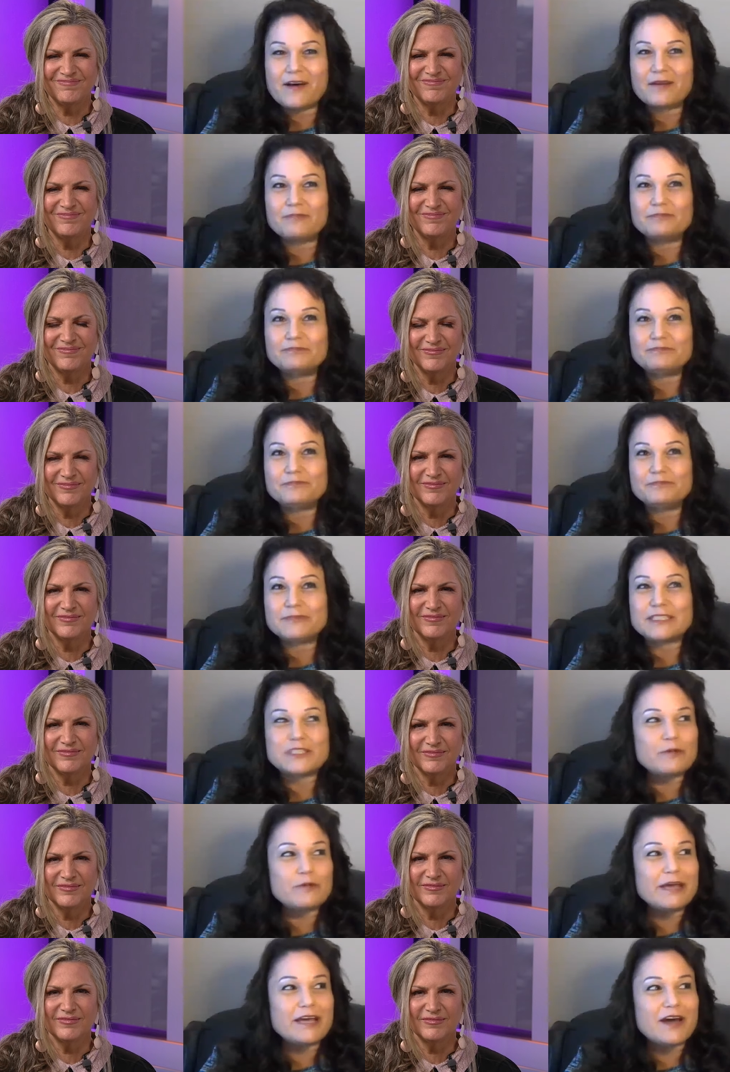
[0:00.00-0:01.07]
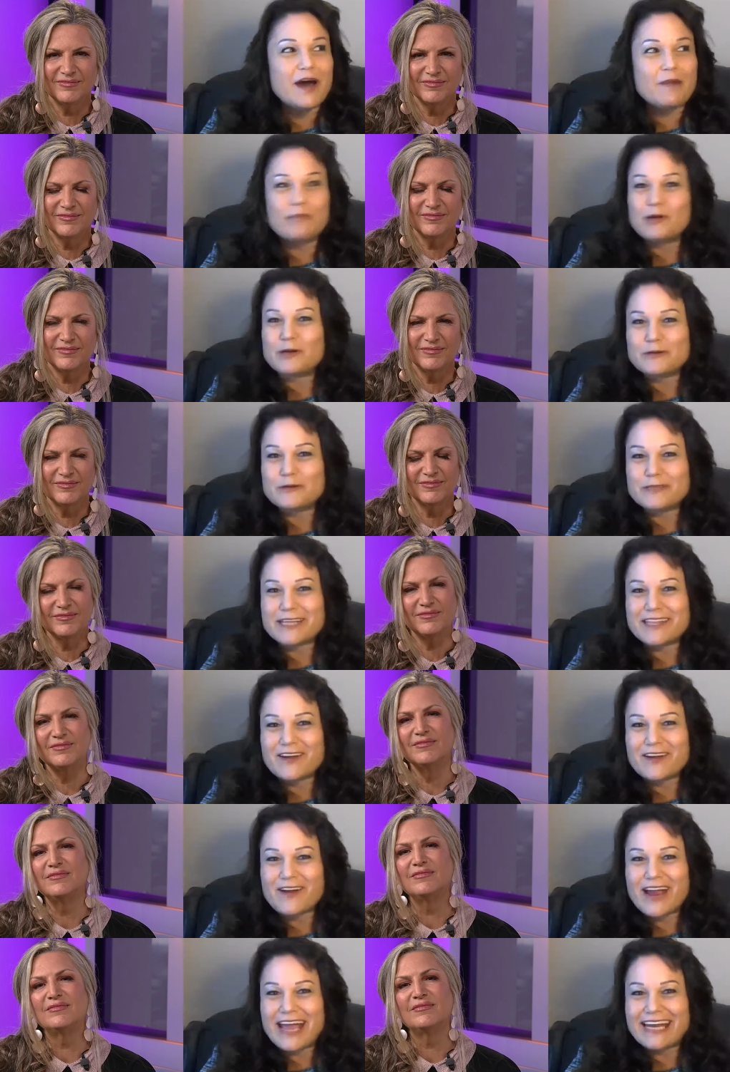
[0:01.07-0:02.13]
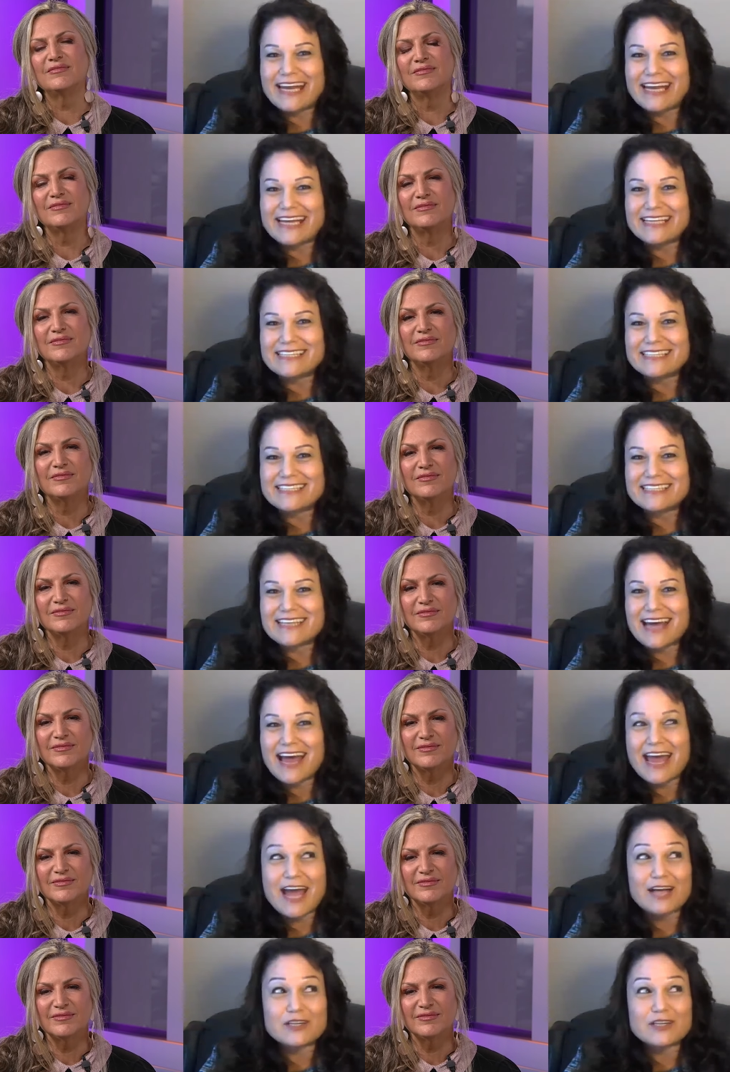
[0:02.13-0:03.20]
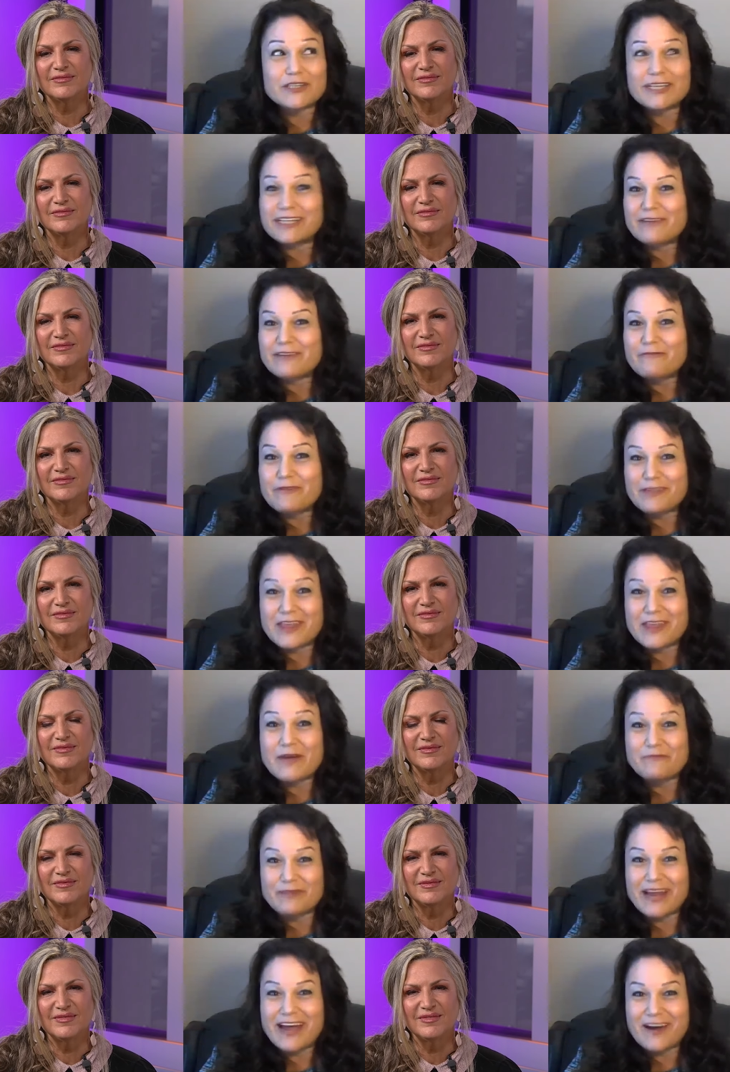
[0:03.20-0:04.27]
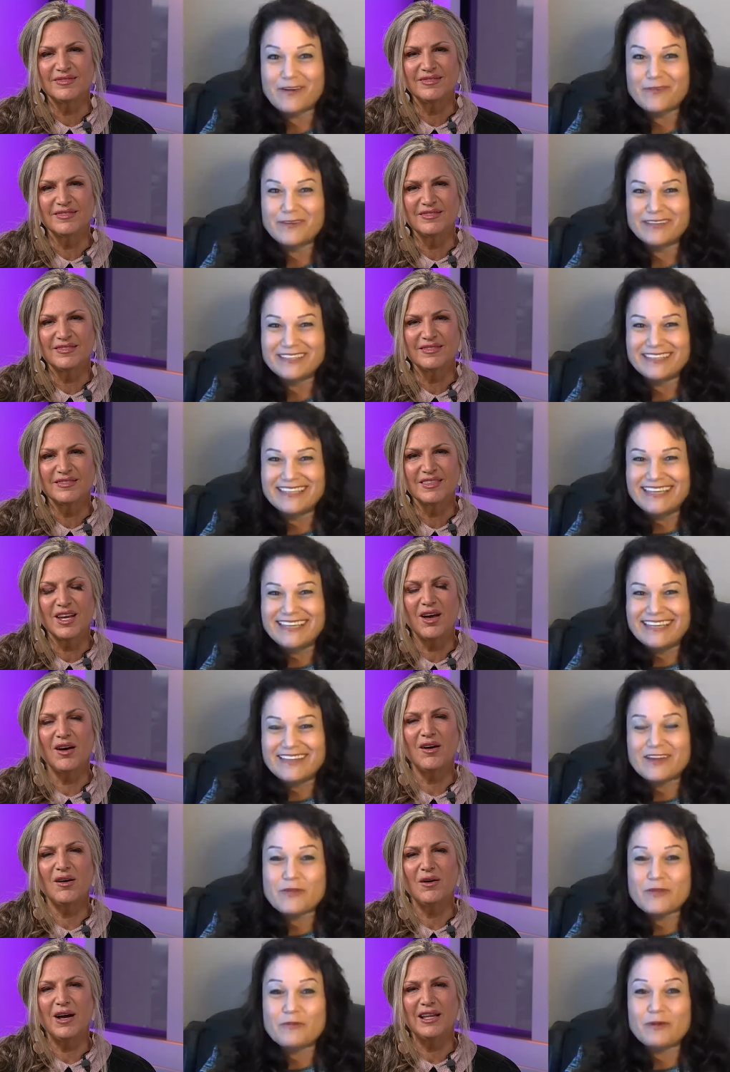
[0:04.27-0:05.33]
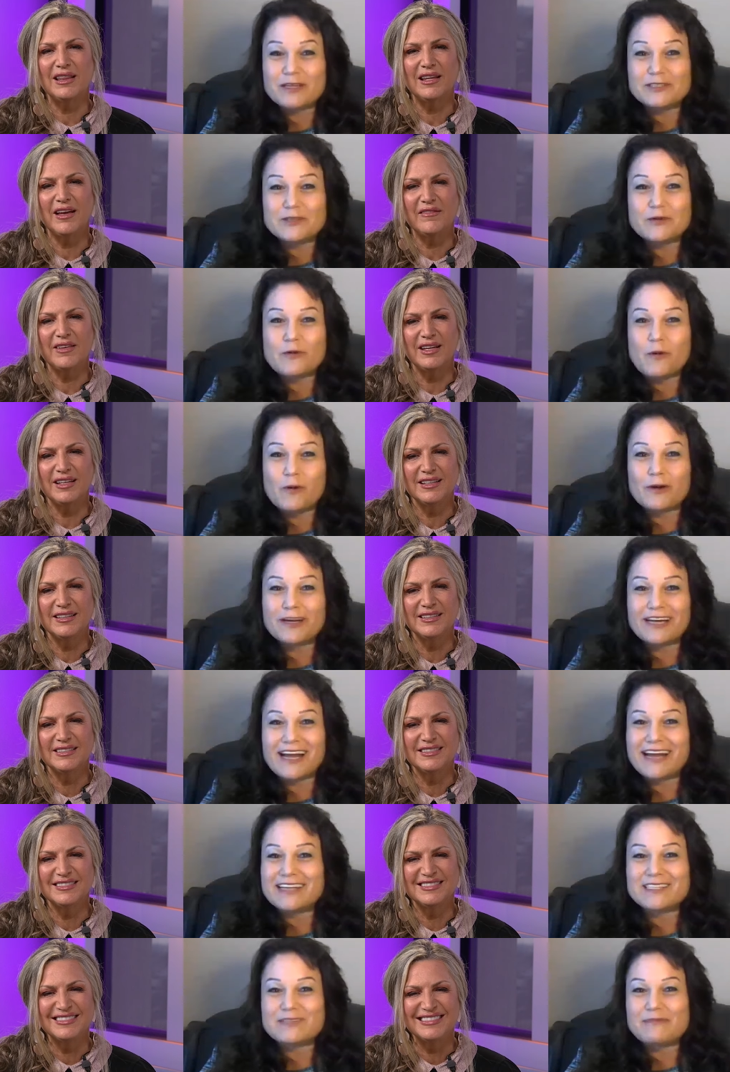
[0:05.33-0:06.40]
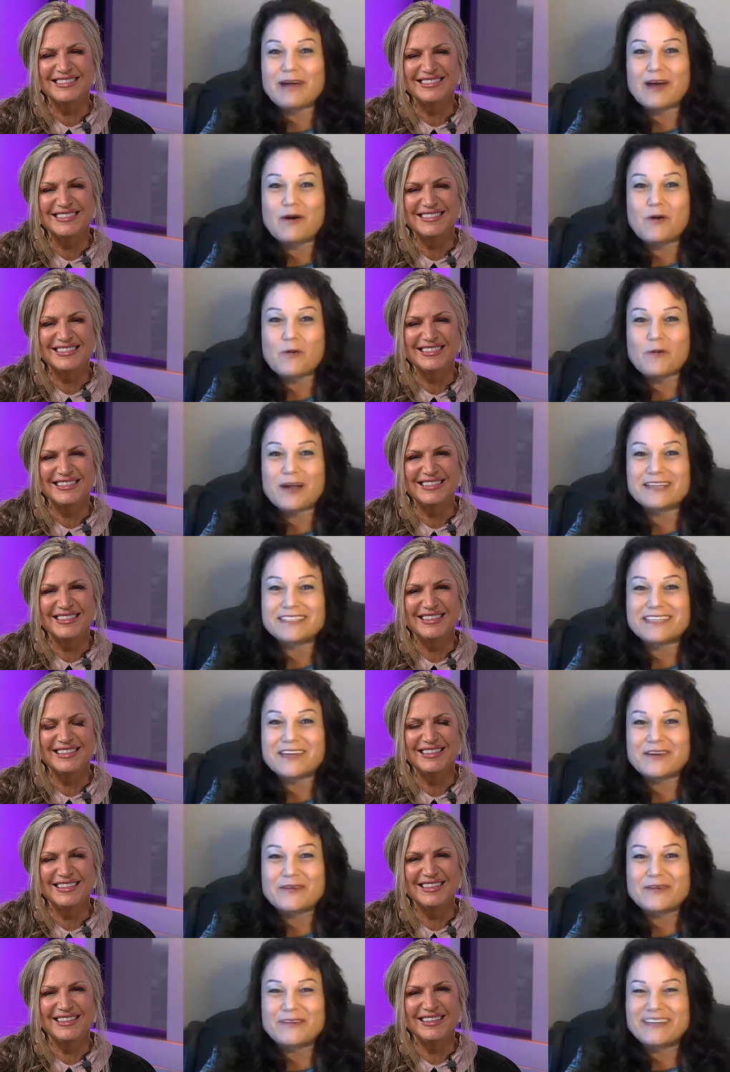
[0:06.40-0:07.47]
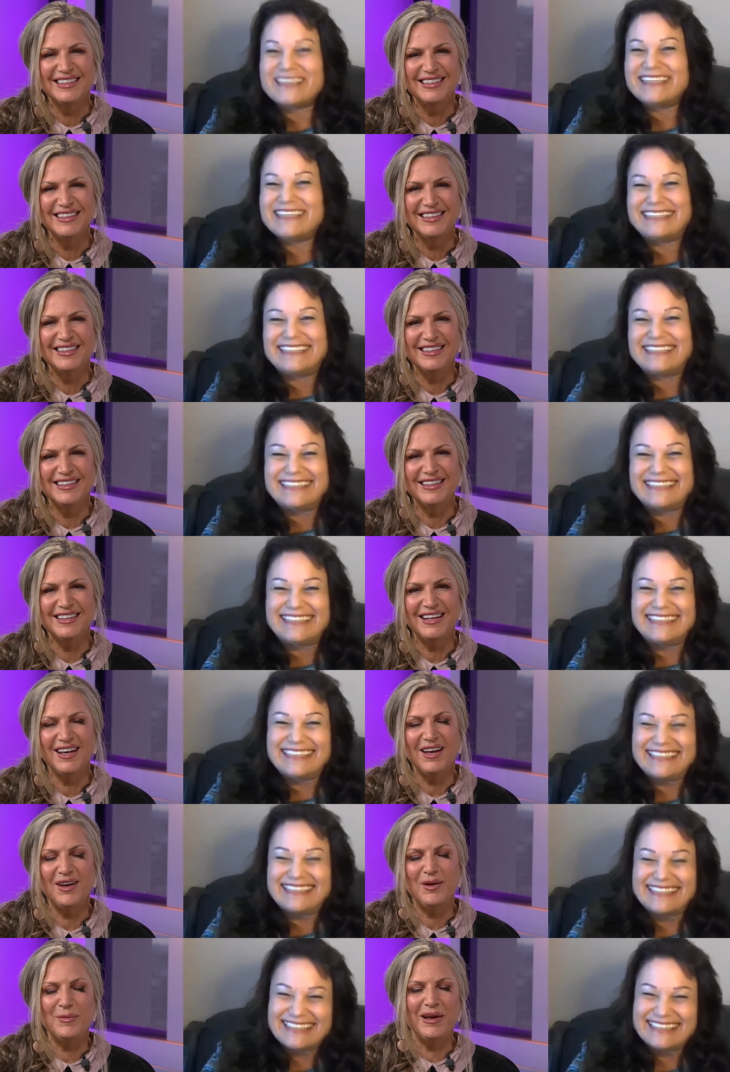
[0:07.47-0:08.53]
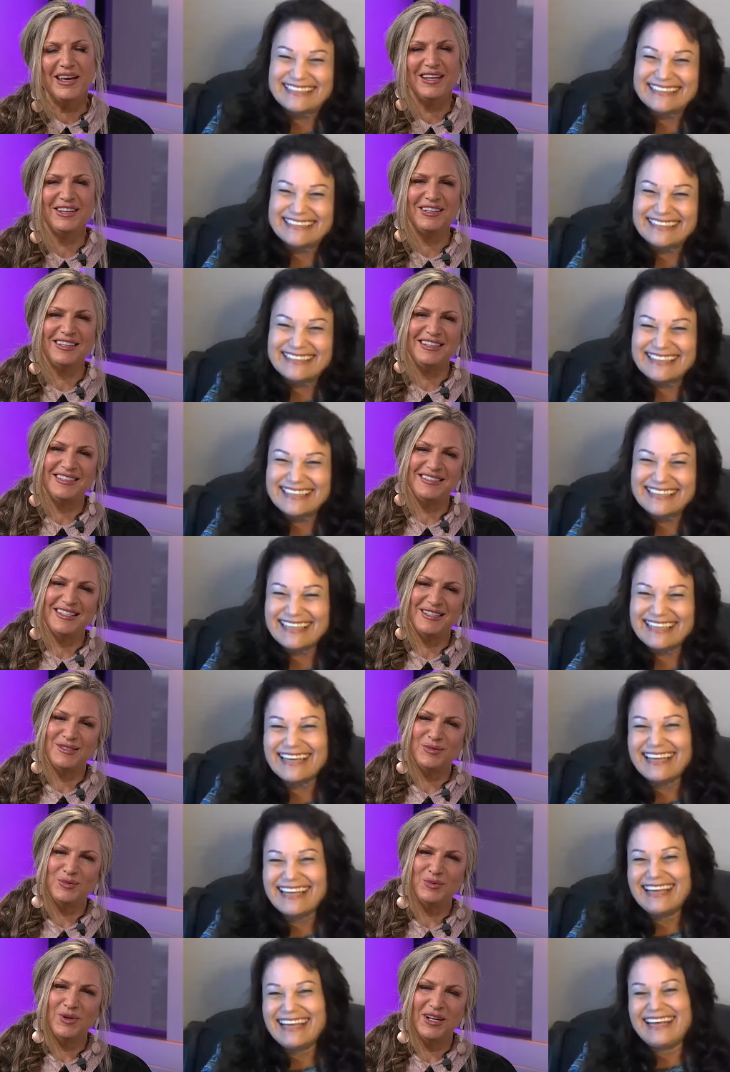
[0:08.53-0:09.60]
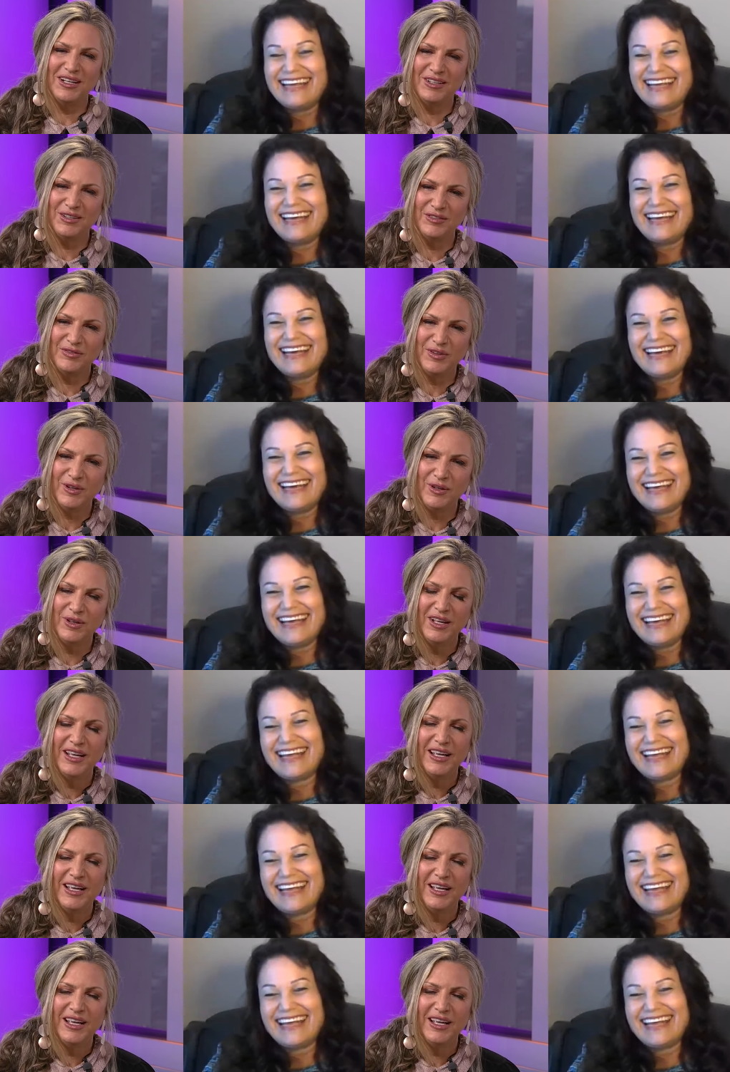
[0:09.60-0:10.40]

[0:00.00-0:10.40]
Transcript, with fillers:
Speaker 1: Um,
Speaker 2: the sweet couple who's in their eighties, I actually live with them now.
Speaker 1: Oh,
Speaker 2: They're I the love ones it. who organized my whole rescue.
Speaker 1: Oh, my goodness. That's wonderful.